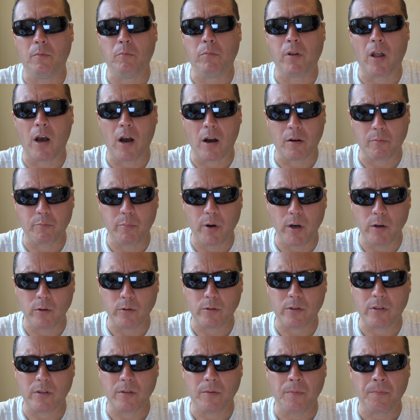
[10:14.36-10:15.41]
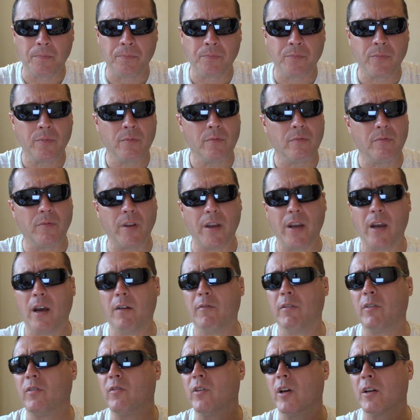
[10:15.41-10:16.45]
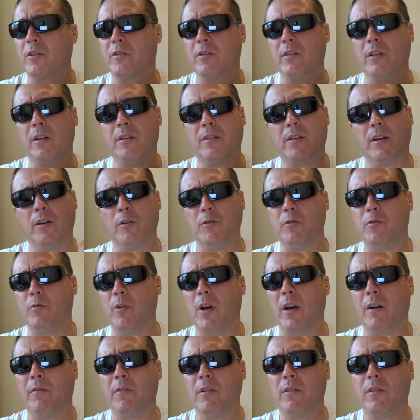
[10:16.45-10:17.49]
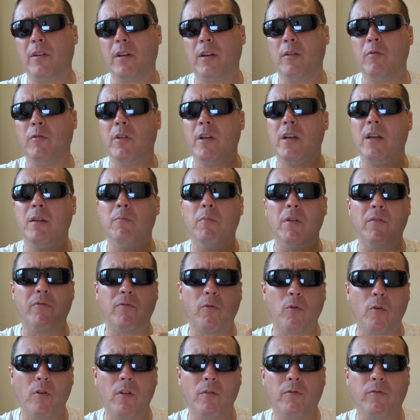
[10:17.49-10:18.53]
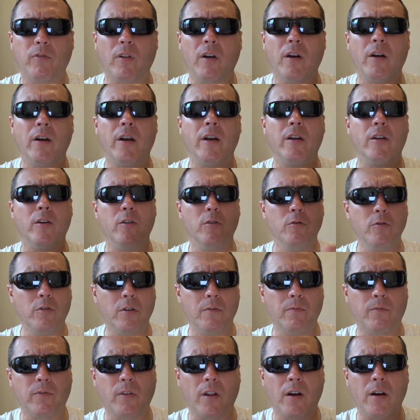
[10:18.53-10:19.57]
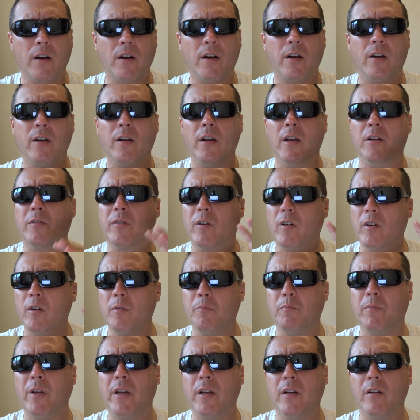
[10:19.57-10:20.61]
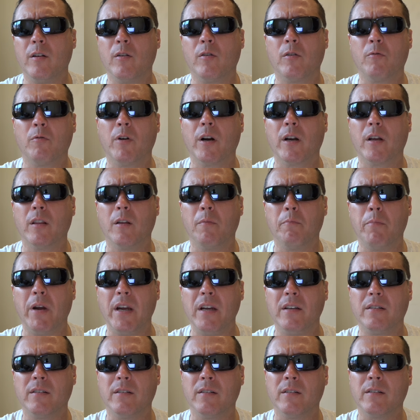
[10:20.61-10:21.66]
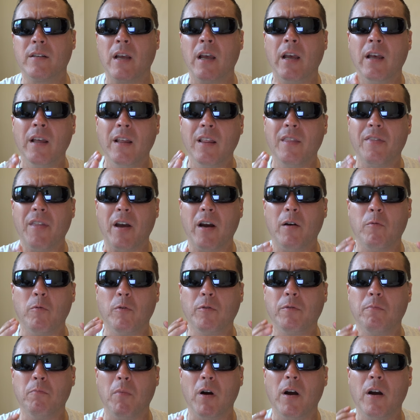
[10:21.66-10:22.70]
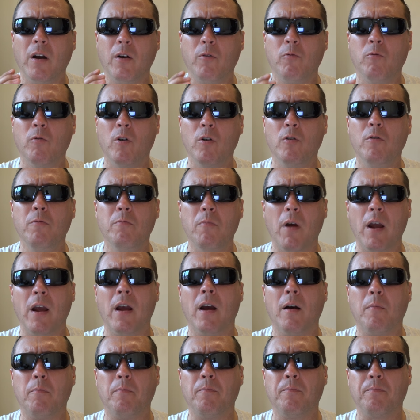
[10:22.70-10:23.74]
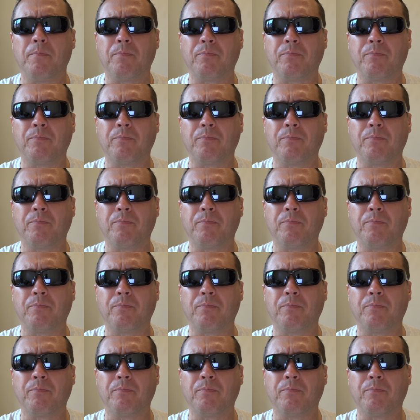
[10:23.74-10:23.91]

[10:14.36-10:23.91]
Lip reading: blog post. They have a section that tells you everything you need before the flight, who can fly. It's updated on a regular basis. That was my roadmap